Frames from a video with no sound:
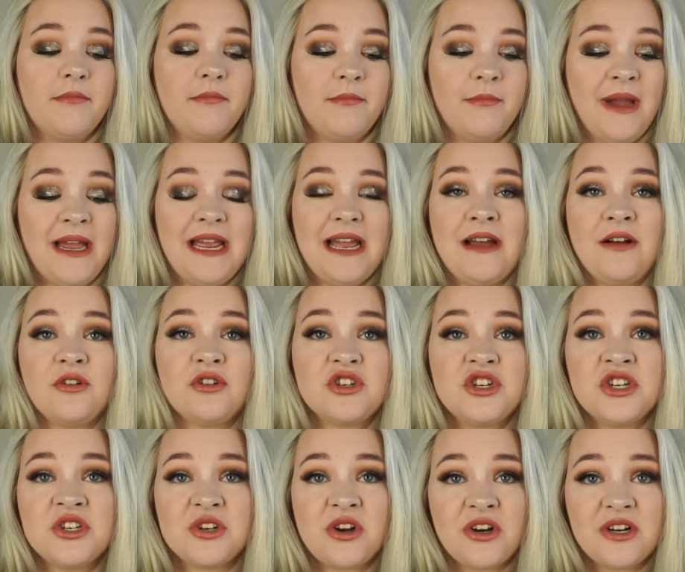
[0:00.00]
my
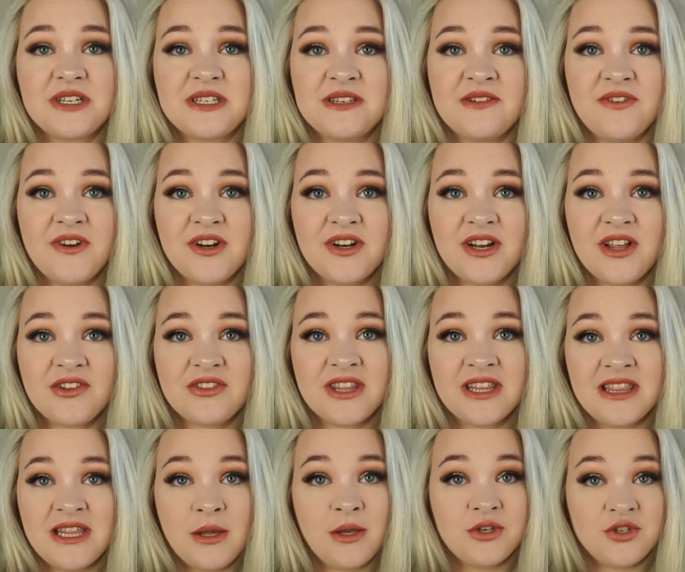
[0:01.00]
allergies are severe enough
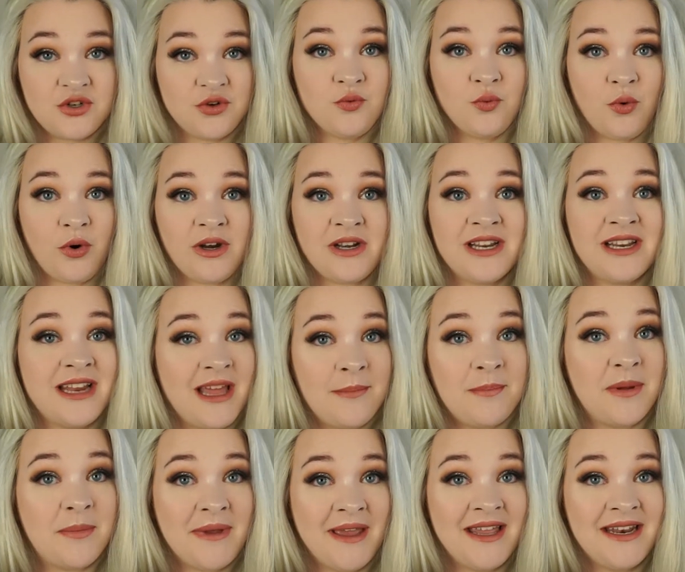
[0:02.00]
that they do warrant an
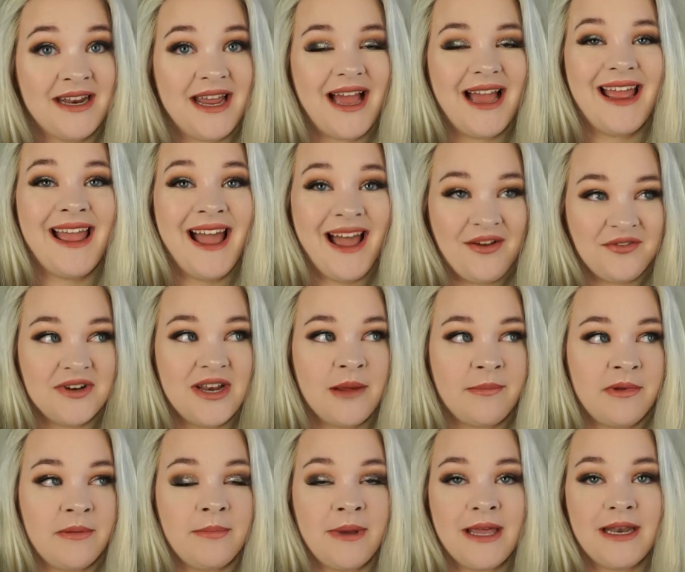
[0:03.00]
EpiPen. I have an
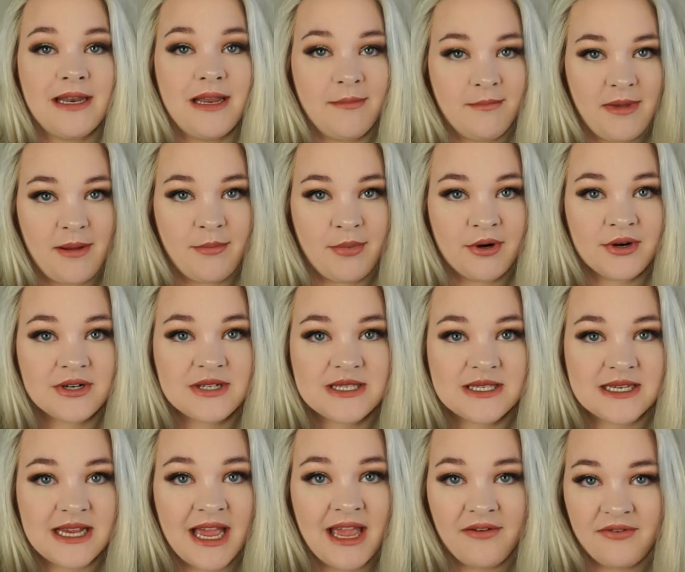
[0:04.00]
EpiPen in my
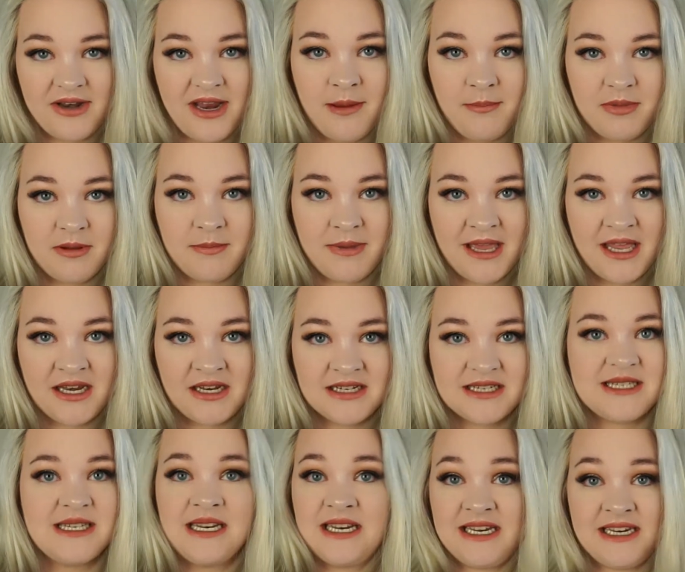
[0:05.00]
purse. I have an EpiPen
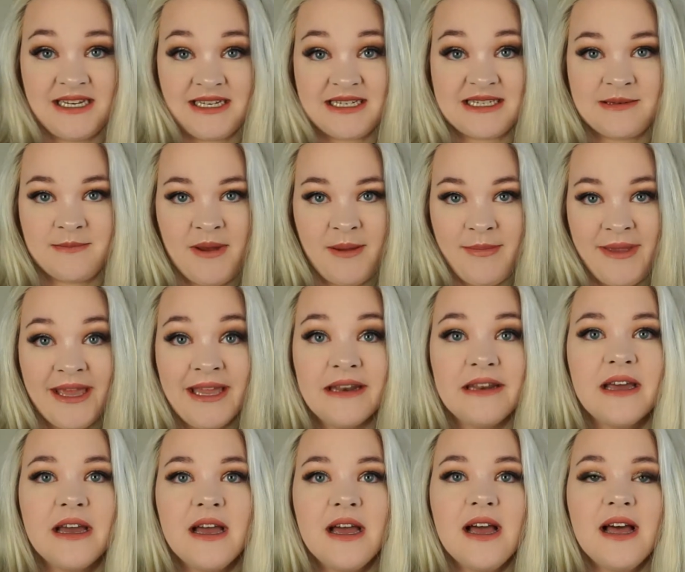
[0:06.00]
sitting next to my
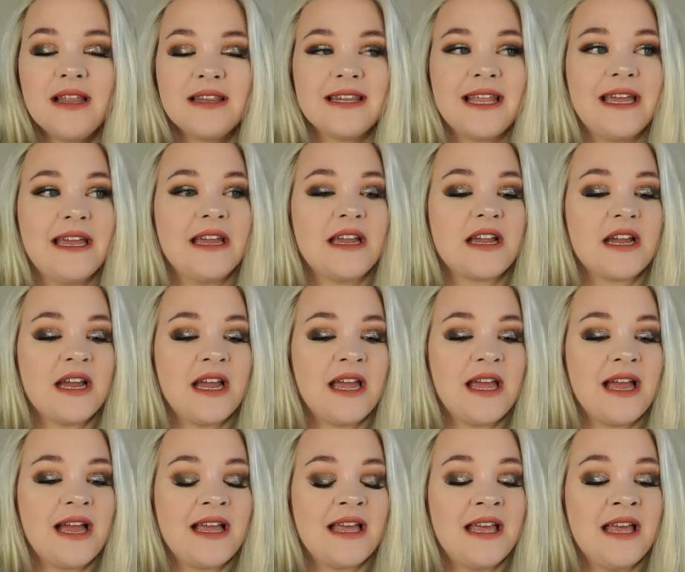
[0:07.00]
bed. Like,
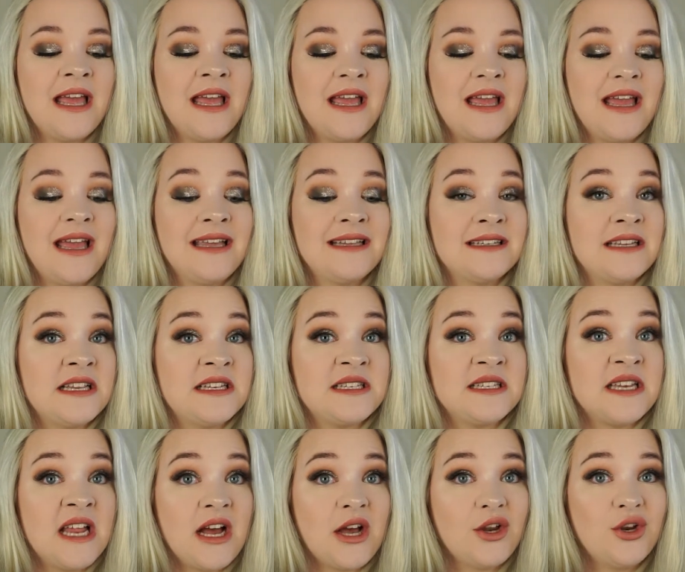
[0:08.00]

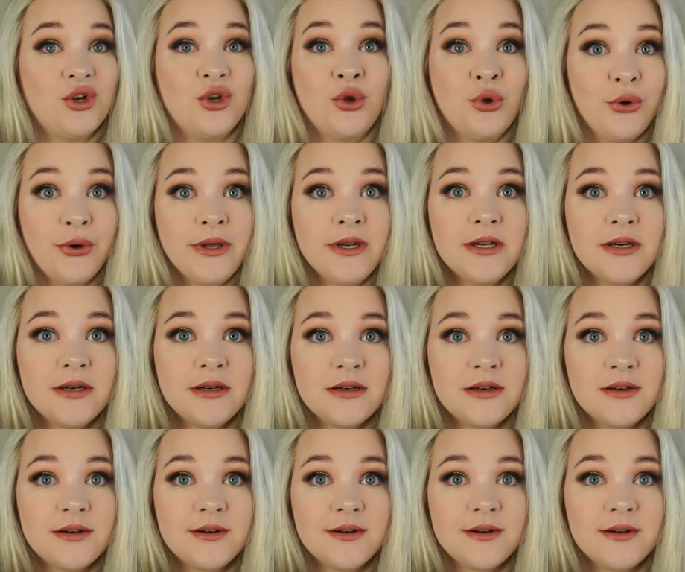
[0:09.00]
it's not good.
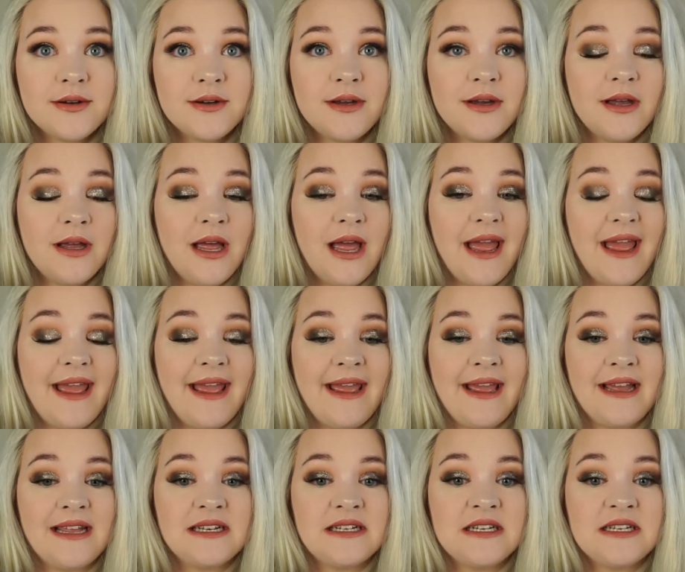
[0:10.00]

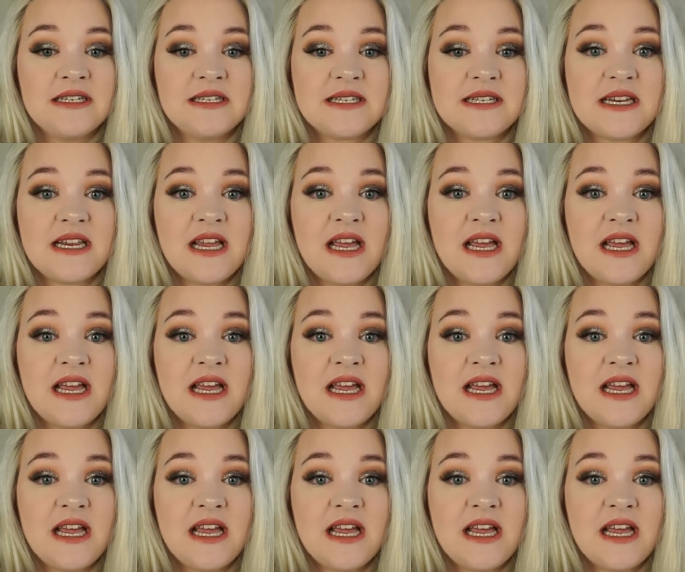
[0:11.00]
And